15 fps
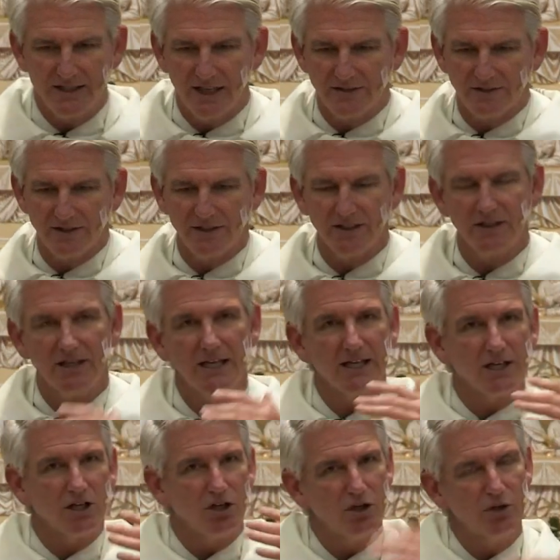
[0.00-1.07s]
doesn't
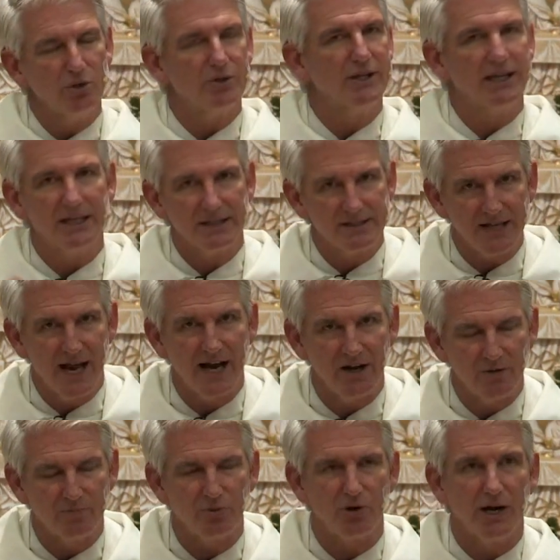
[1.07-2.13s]
include the
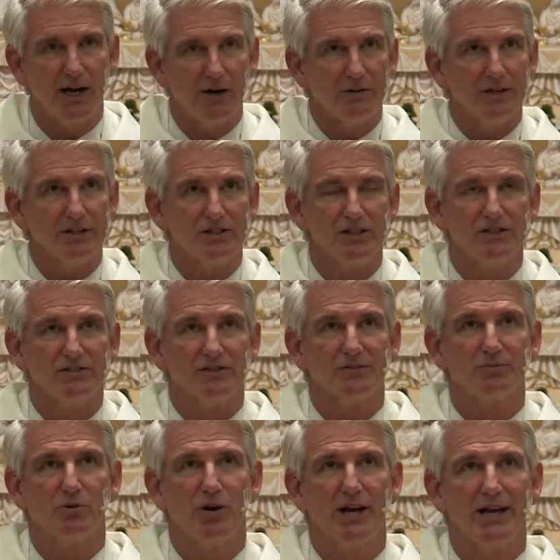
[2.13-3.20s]
entire prayer that Jesus
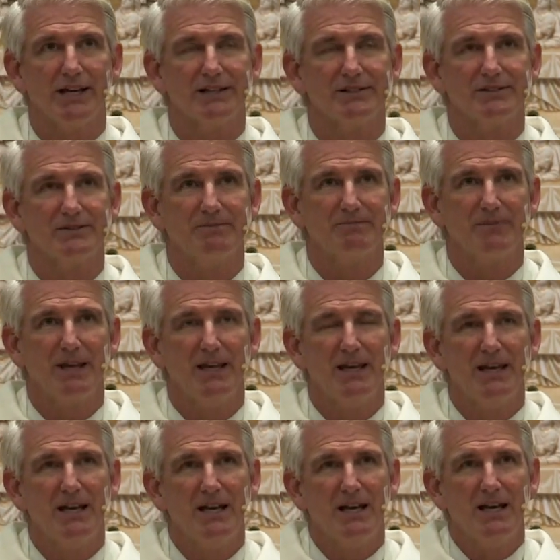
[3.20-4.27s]
prays.
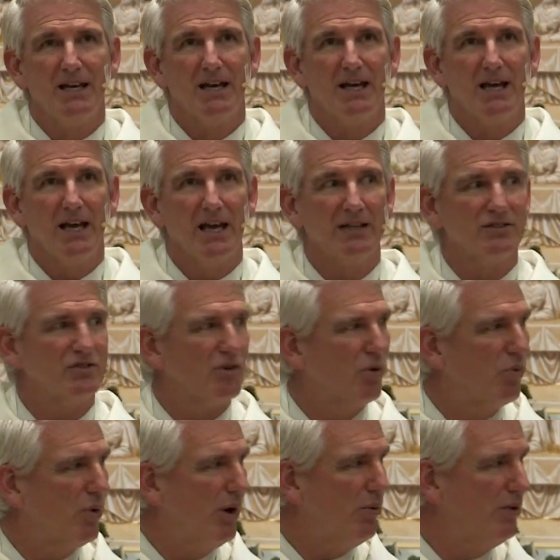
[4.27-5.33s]
And so
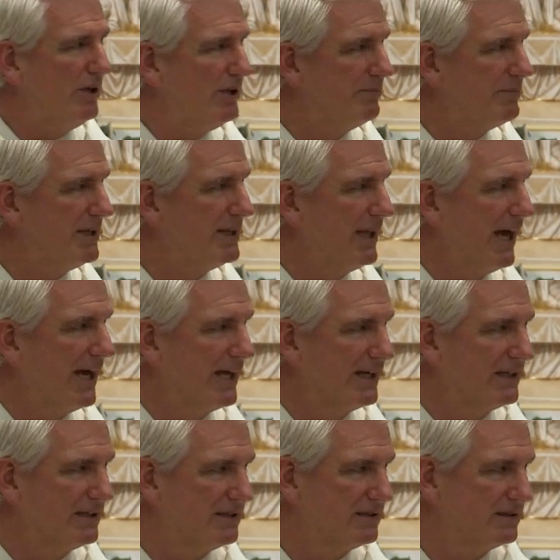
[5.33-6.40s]
what would it be
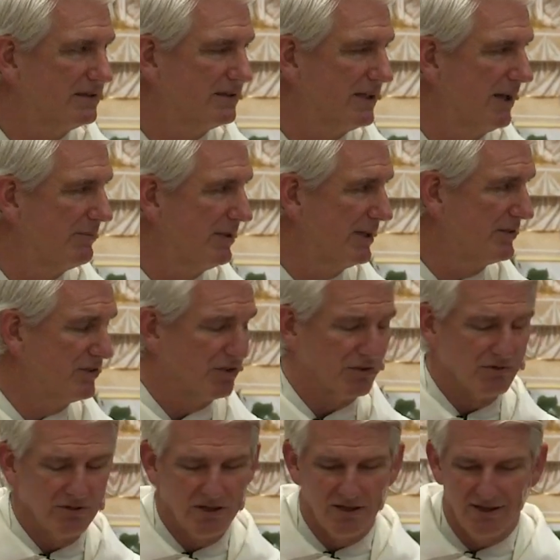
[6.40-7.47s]
like, God bless you,
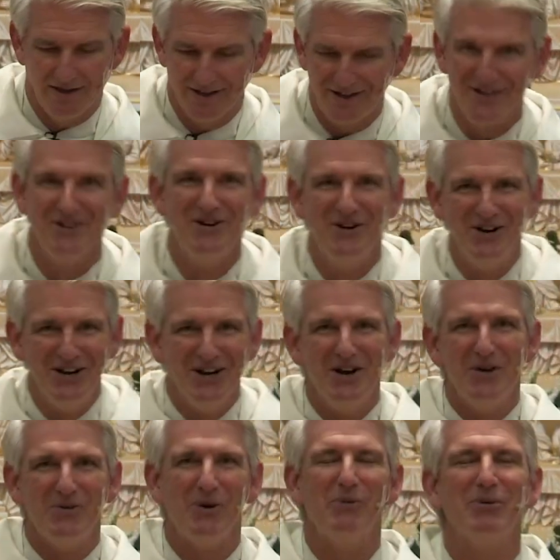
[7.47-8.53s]

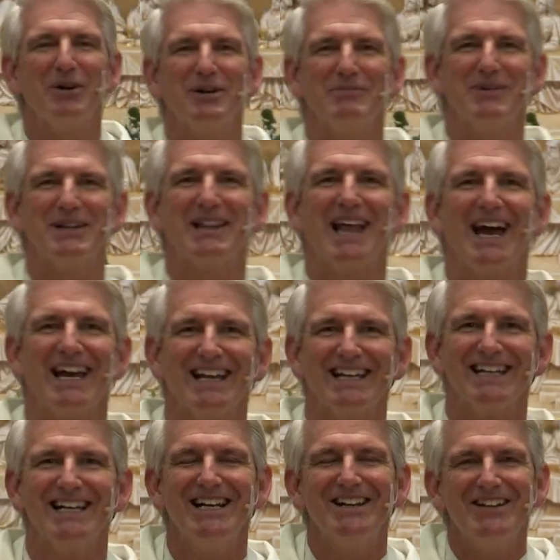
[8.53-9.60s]
what would it be
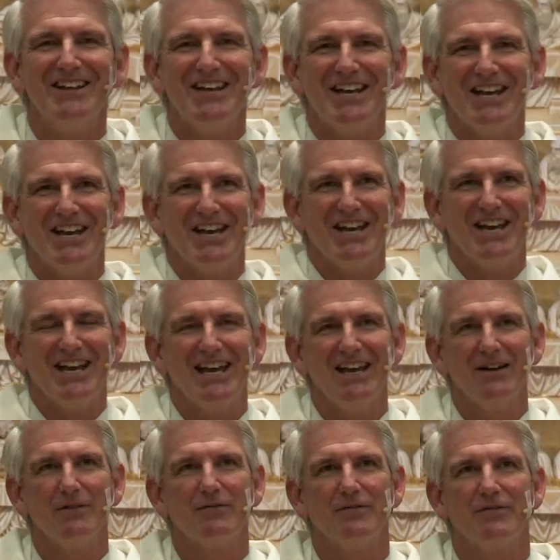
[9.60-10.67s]
like
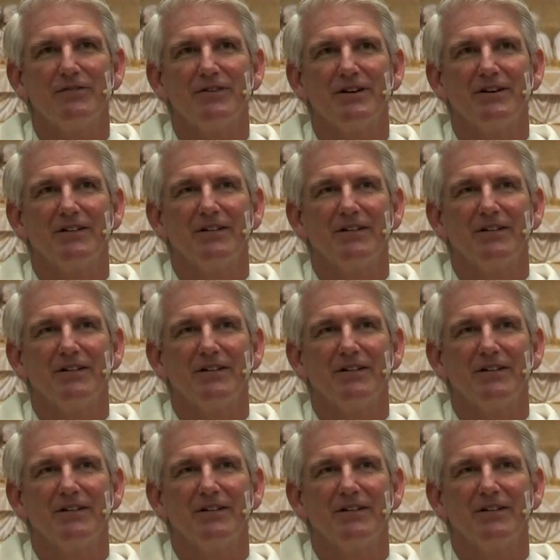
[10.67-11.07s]
if